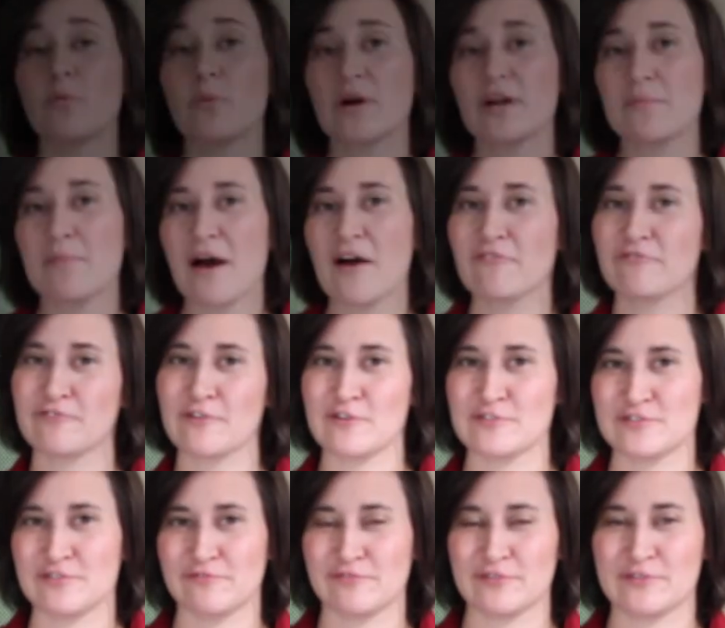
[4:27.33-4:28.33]
what about
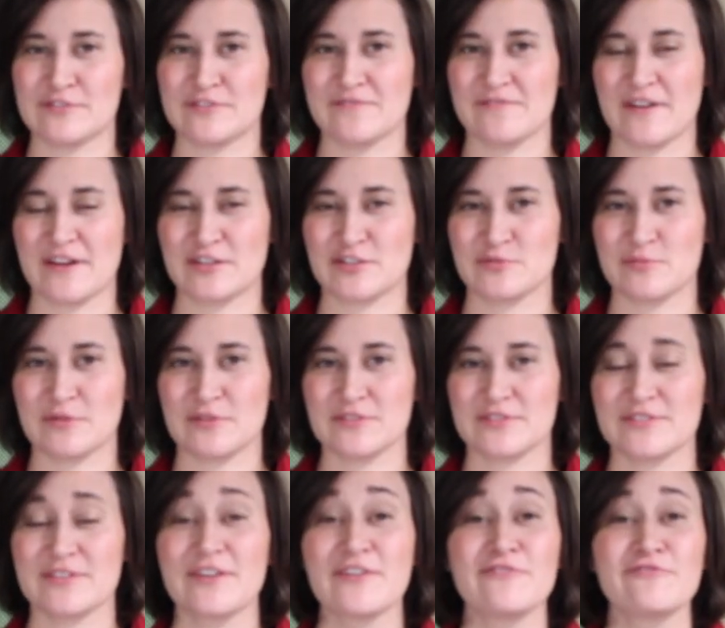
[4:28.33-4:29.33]
frozen fruits and
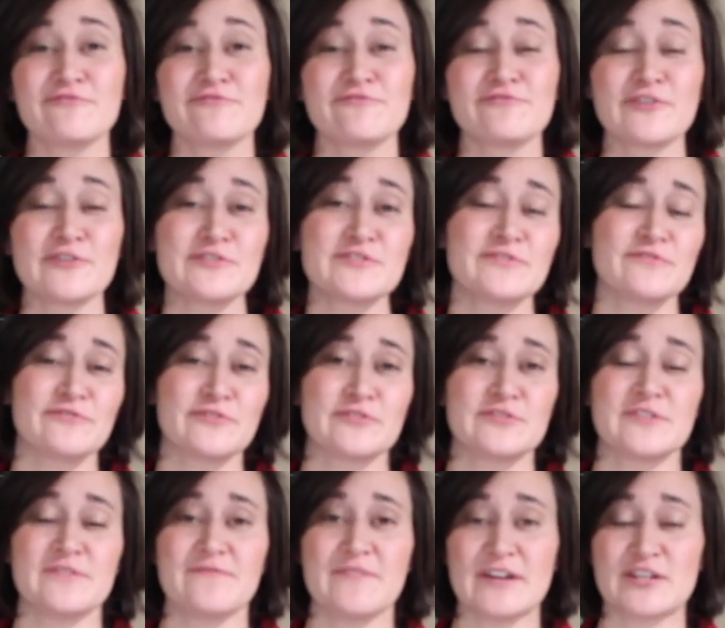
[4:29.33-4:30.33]
vegetables? Frozen
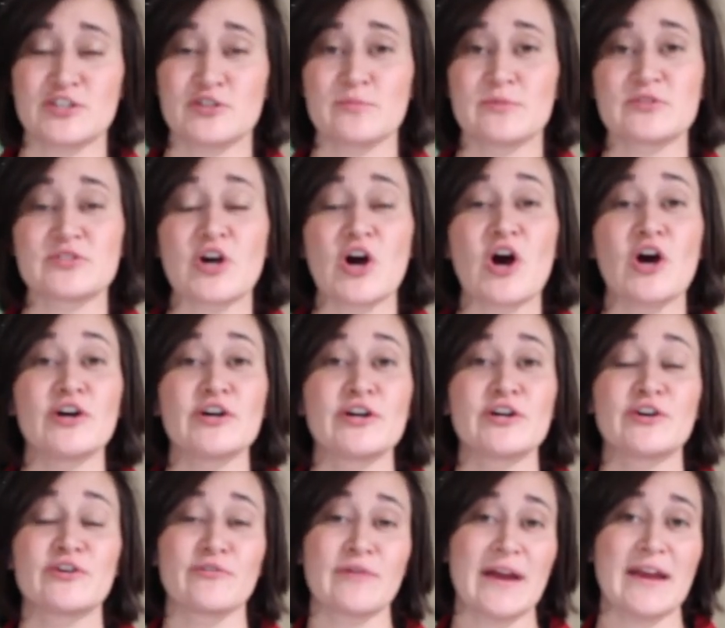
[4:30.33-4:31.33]
fruits and vegetables
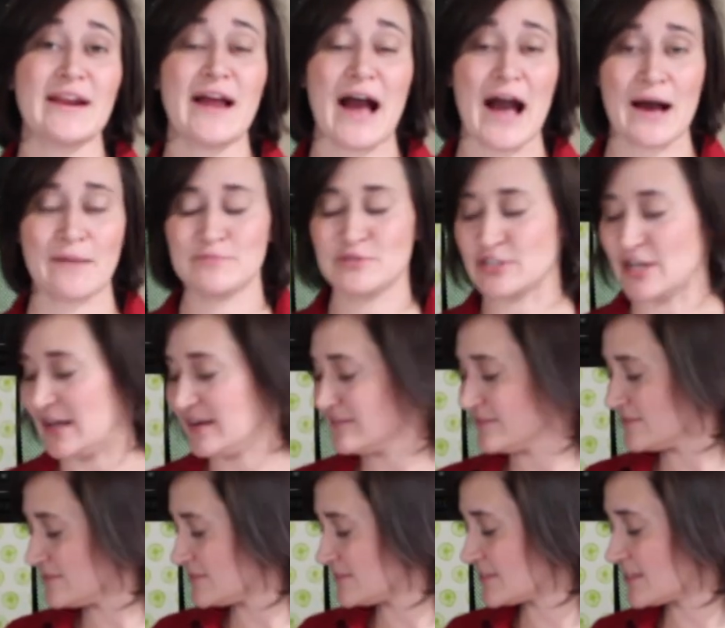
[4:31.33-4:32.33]
are a great option.
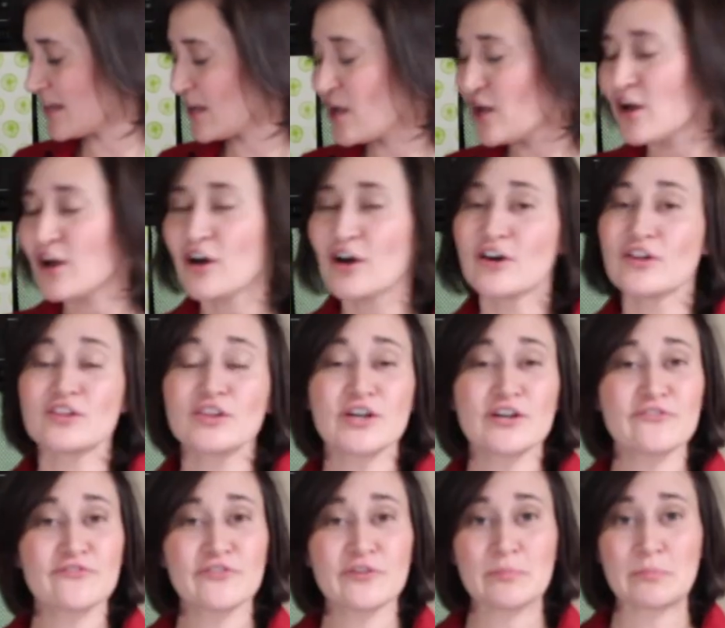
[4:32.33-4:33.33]

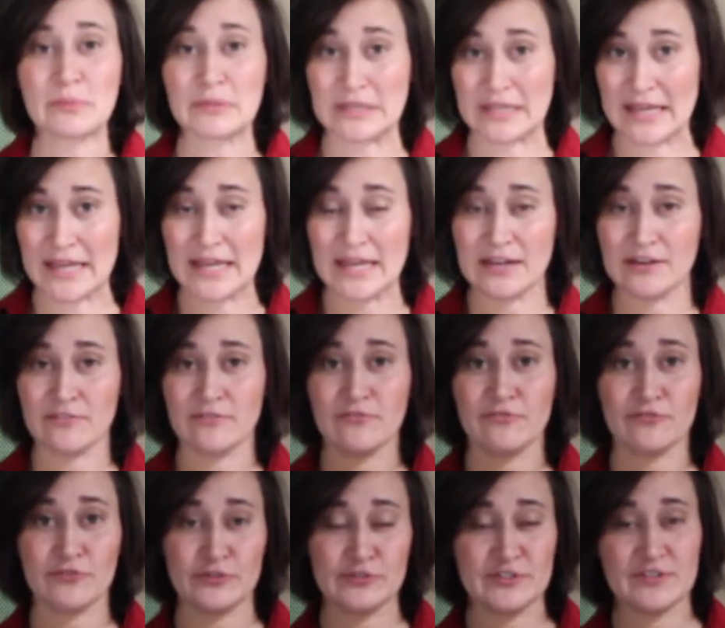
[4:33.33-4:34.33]
Look for plain
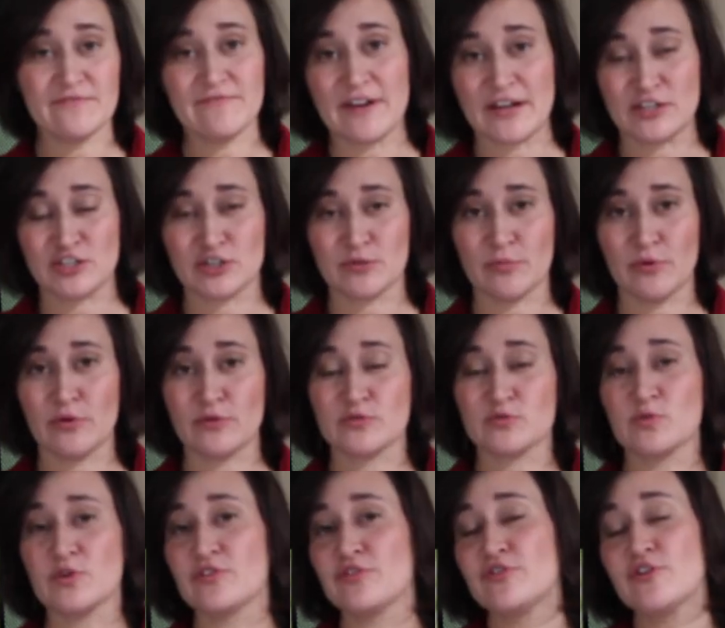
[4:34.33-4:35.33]
fruits and vegetables
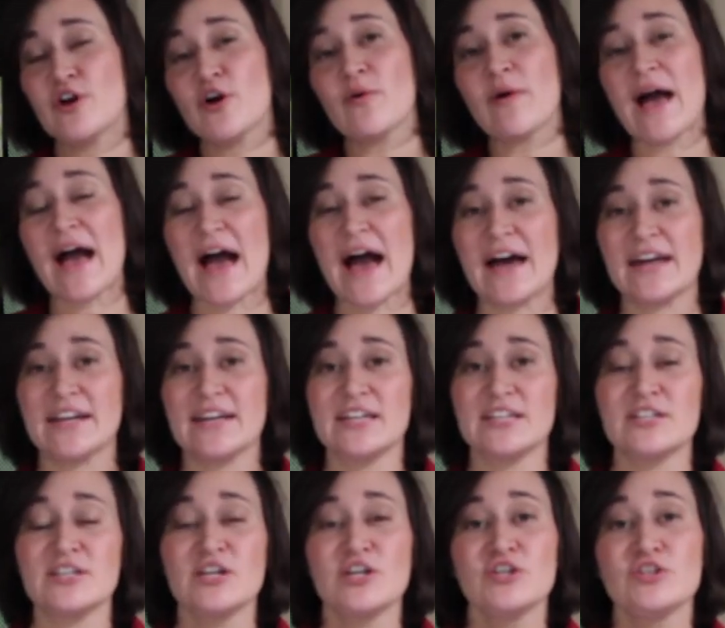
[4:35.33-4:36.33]
with no
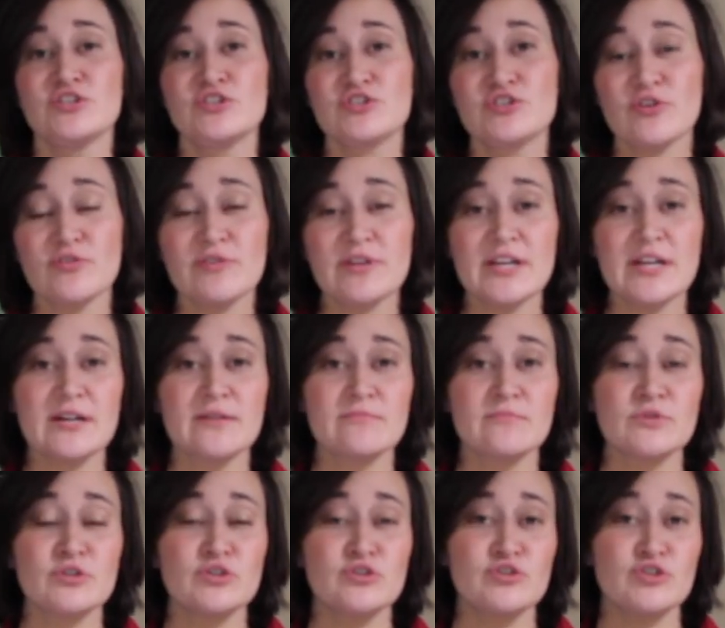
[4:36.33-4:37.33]
added
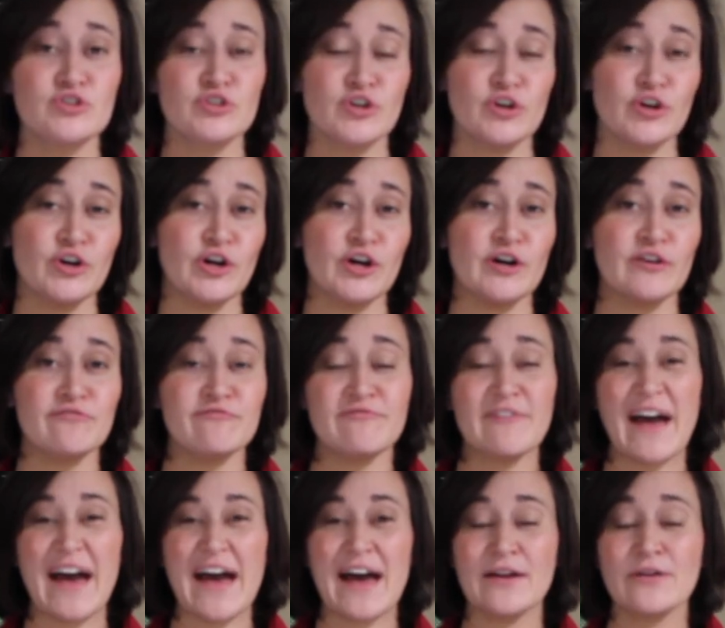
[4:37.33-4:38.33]
sodium, sugar,
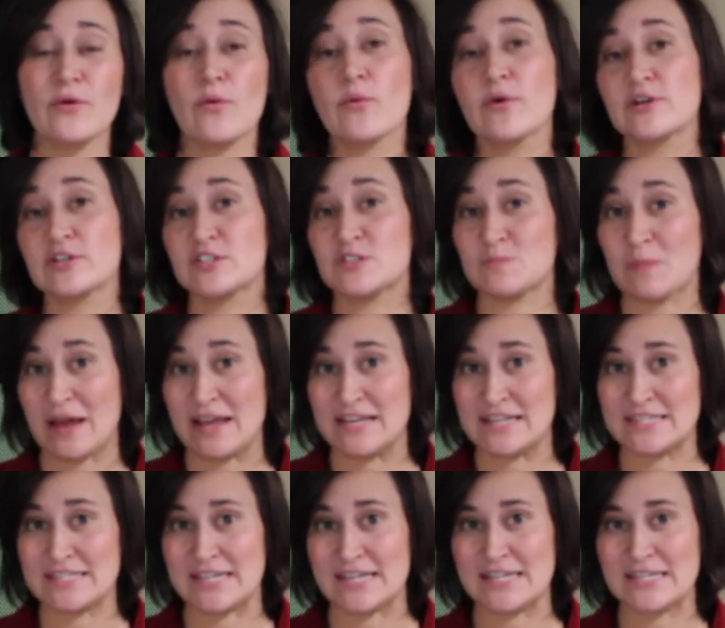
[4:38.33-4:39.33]
fat, or
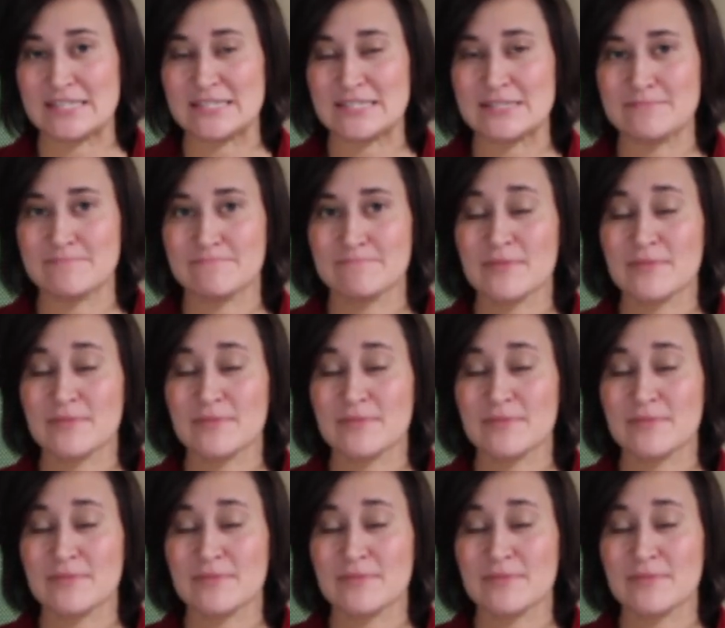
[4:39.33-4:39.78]
spices.